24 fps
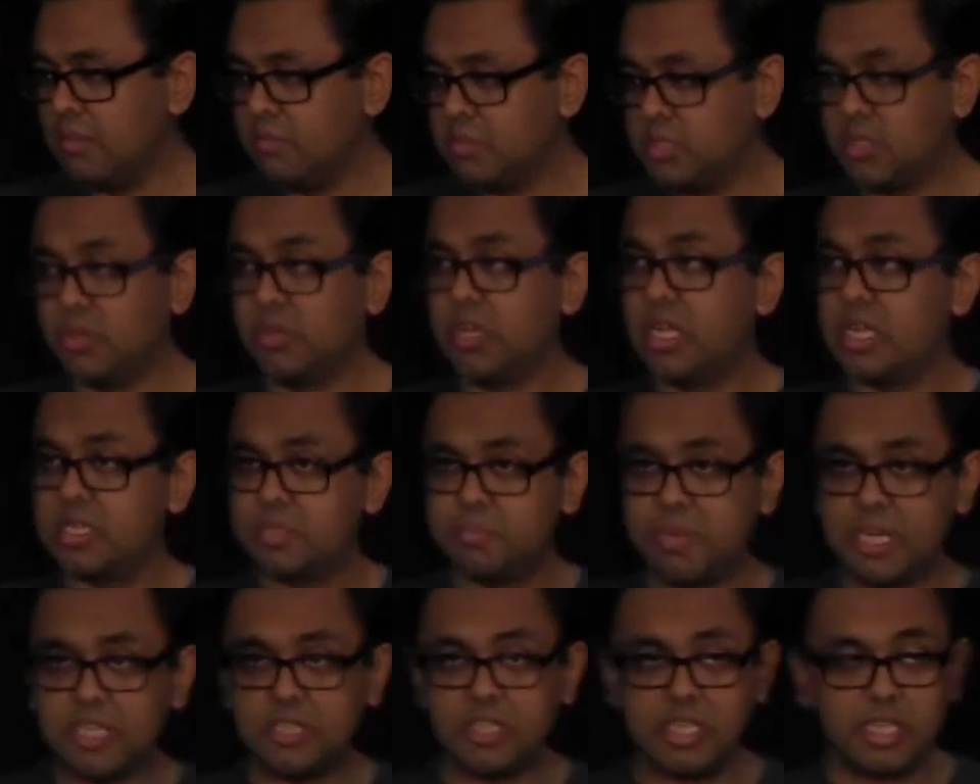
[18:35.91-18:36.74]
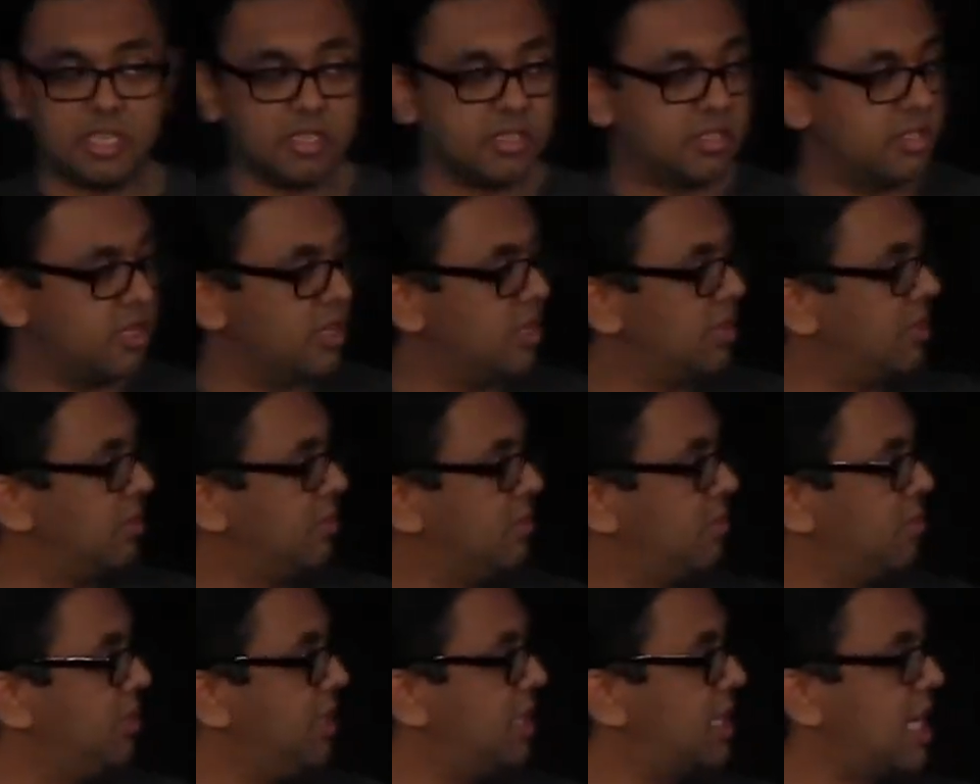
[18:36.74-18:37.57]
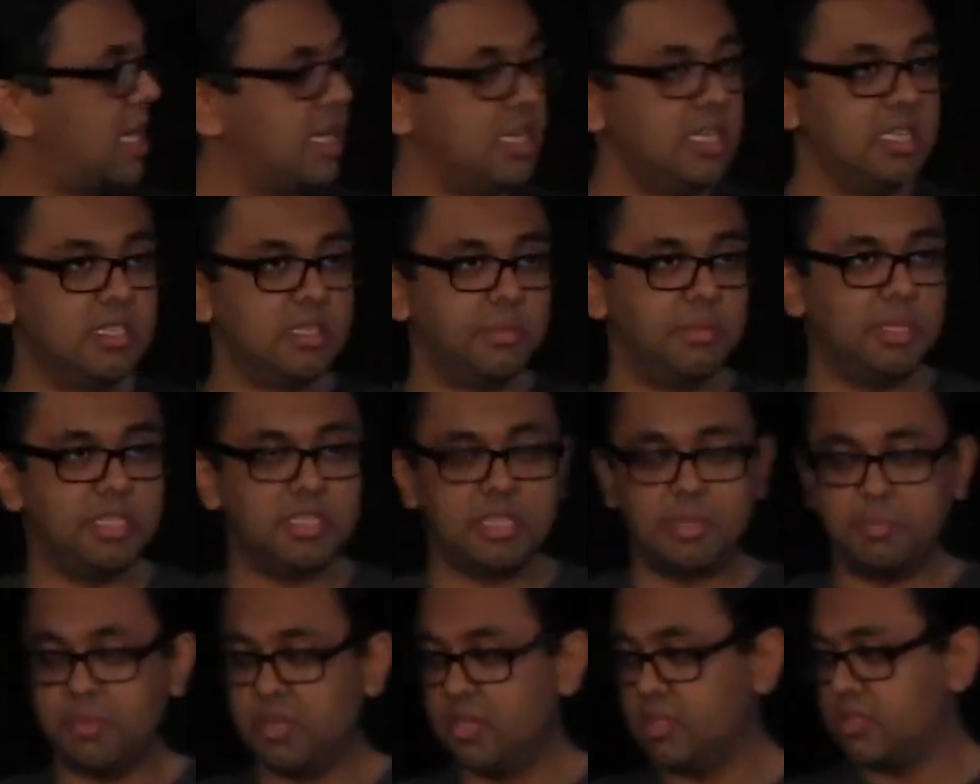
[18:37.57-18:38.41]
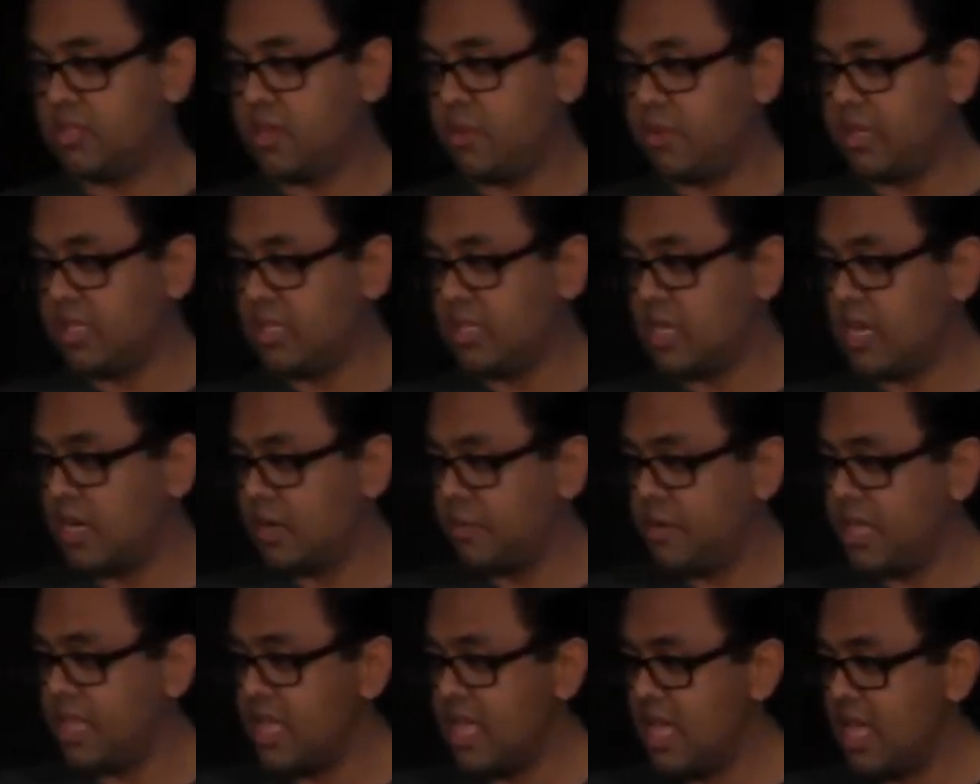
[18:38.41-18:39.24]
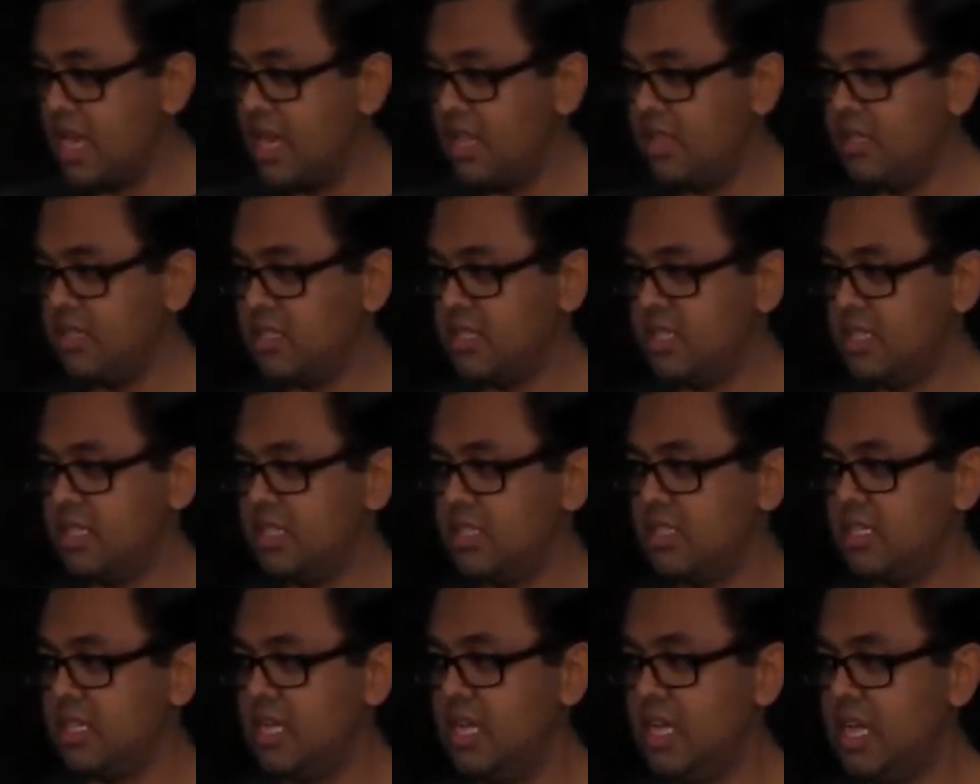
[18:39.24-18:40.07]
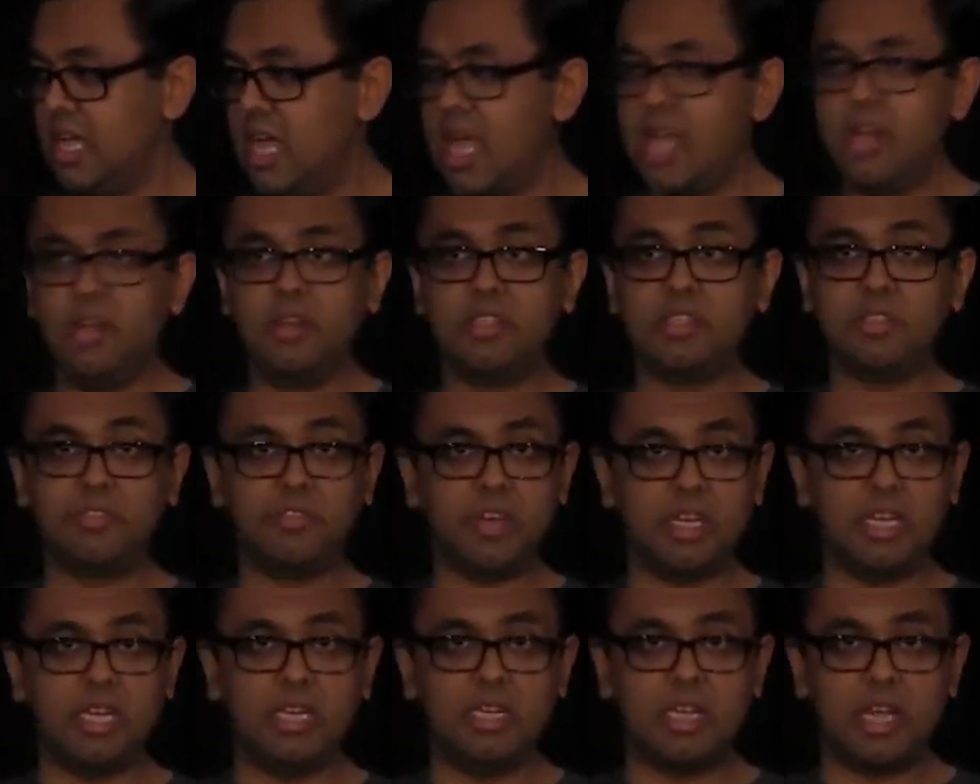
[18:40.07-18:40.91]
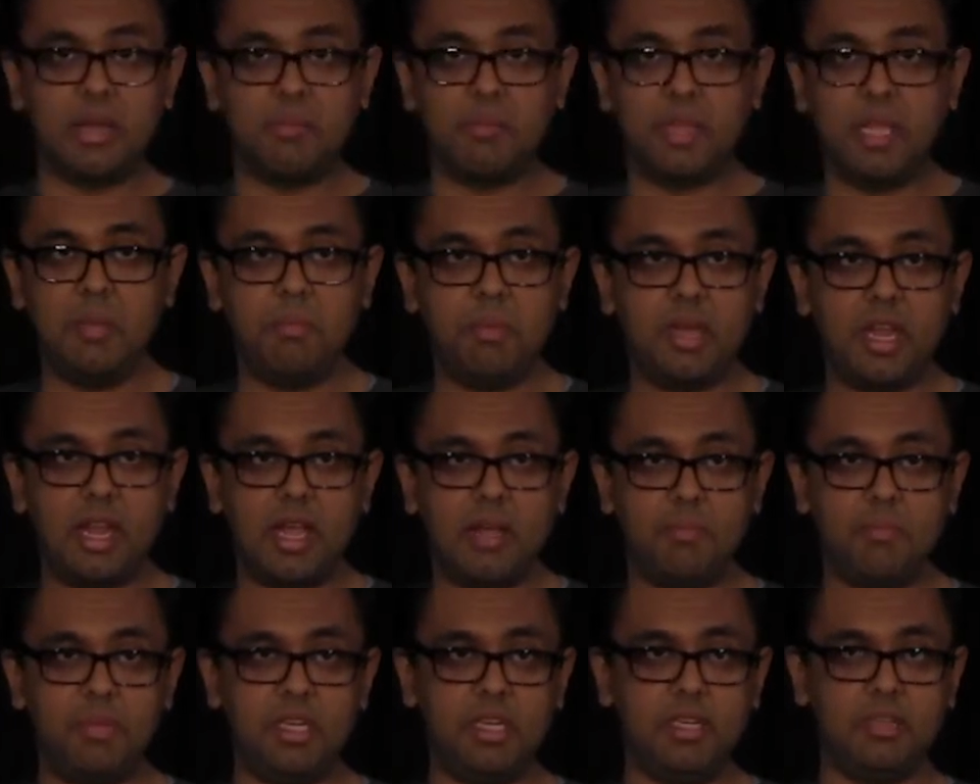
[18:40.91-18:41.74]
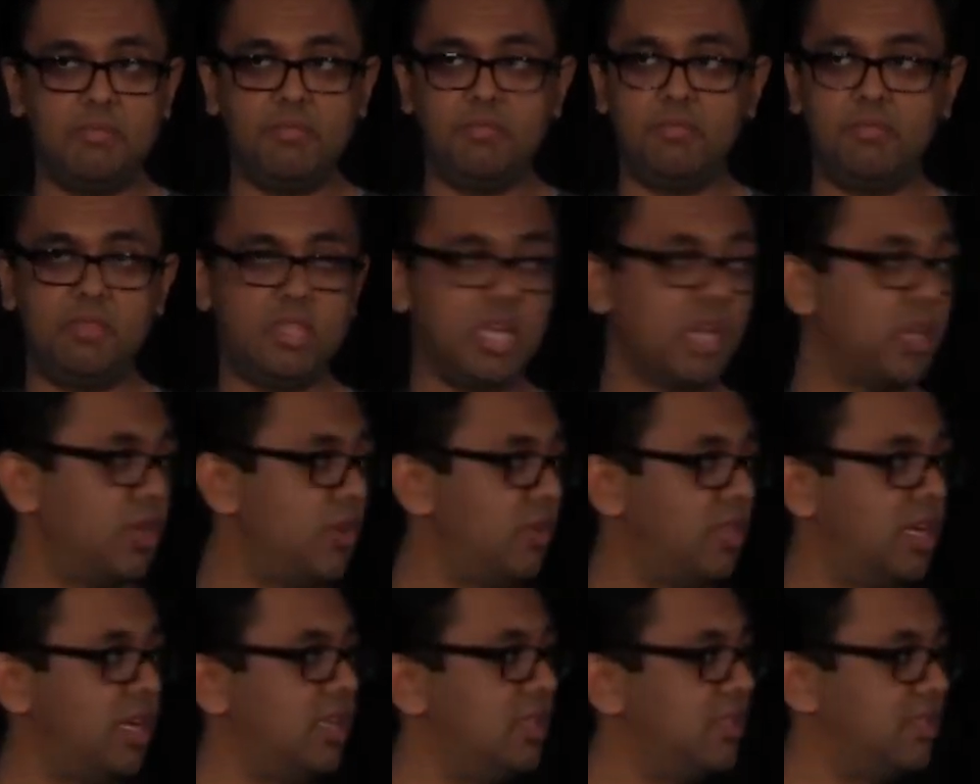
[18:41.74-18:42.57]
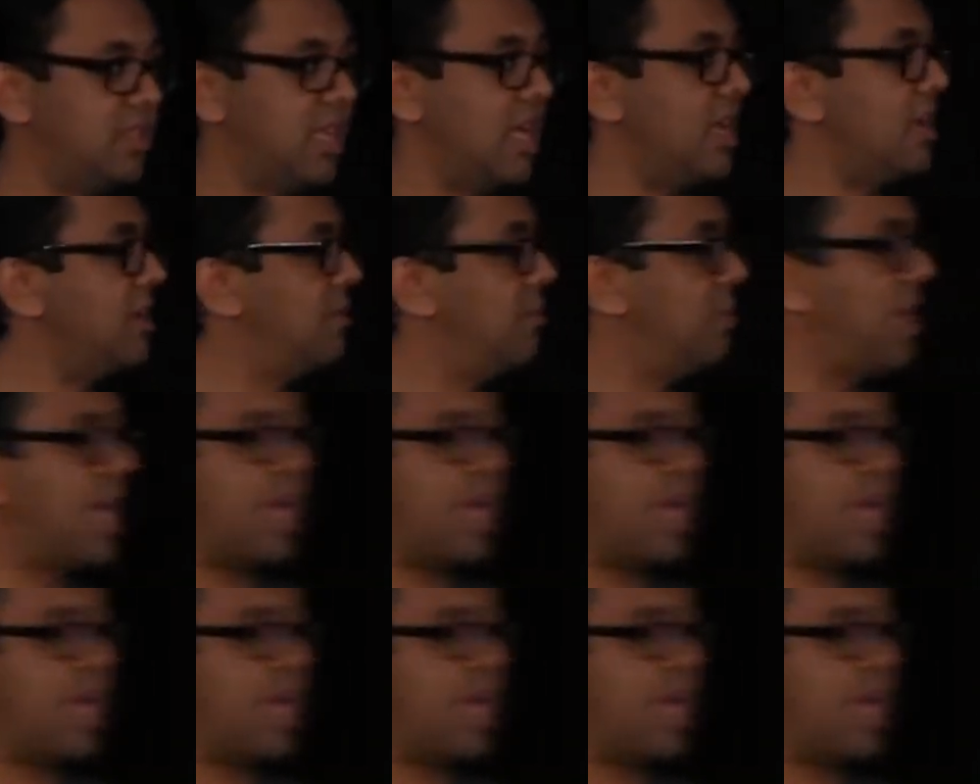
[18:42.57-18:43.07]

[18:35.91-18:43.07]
So Kissmetrics. So we kind of did something similar, so I want to talk about that. And this is, I know it's a funded company, but I'm going to tell you that it's like, we